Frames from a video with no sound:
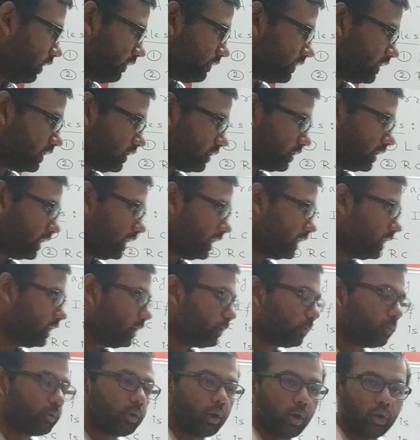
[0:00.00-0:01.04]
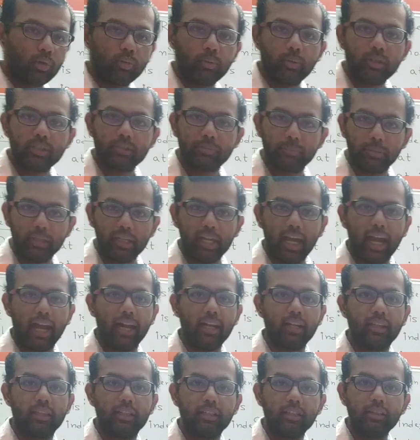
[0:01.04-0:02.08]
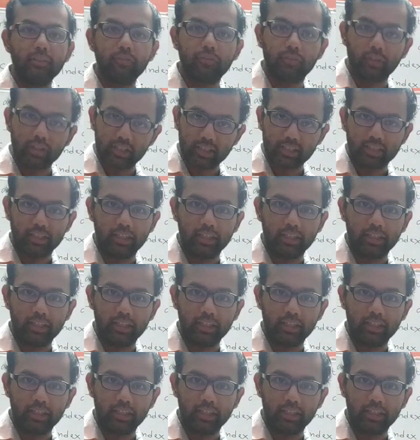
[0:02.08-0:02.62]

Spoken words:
of the tree will always be at the first